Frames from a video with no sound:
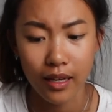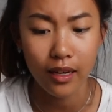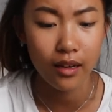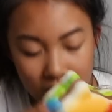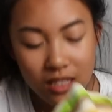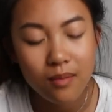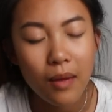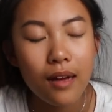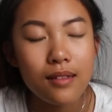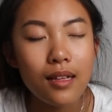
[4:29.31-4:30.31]
Like this
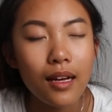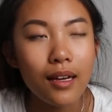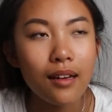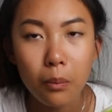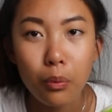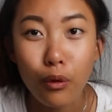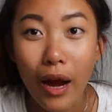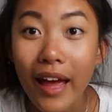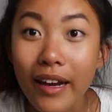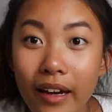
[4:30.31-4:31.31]
smells like
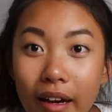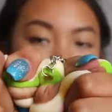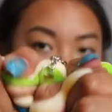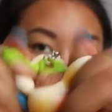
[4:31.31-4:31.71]
bread.